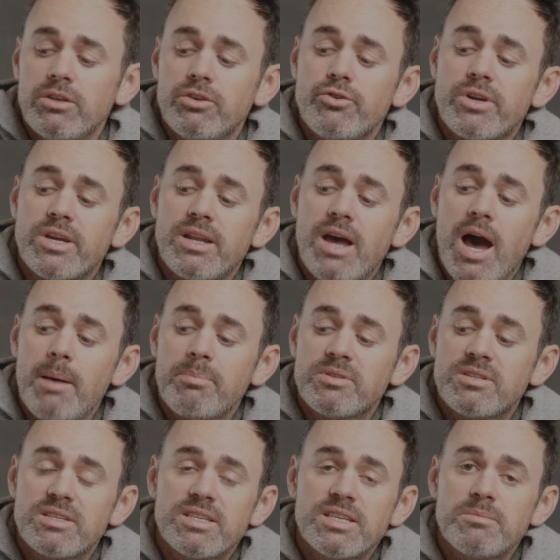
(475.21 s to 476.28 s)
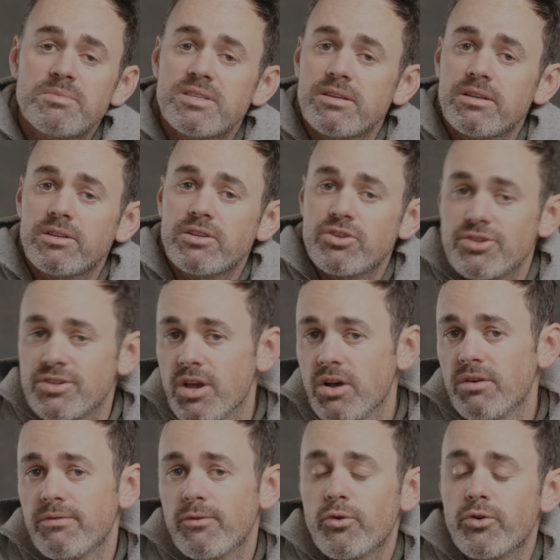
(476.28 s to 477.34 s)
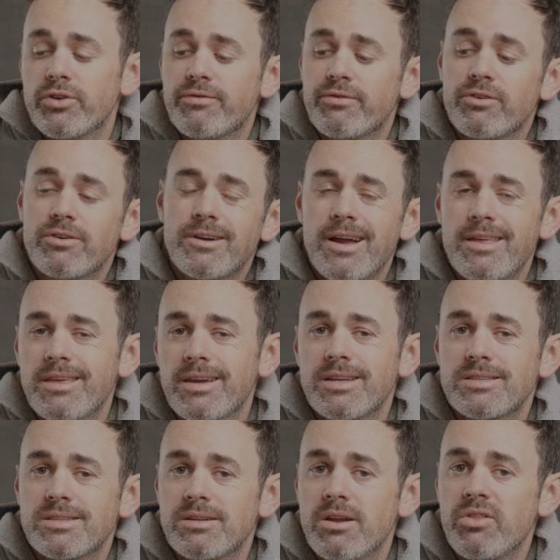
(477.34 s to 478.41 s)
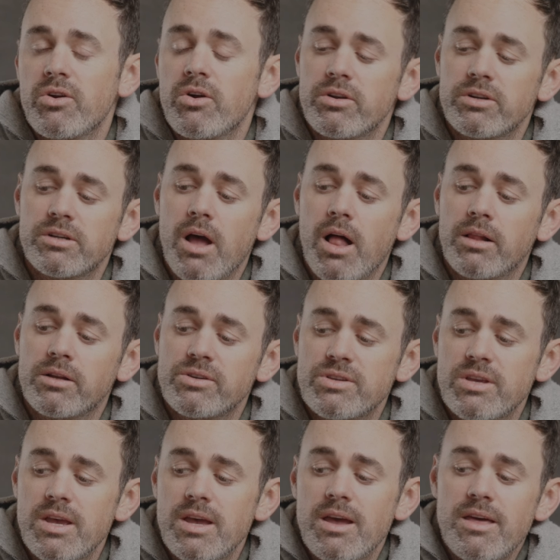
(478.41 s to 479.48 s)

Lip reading: You can opt to seam seal it yourself, or for, I think it's another $100,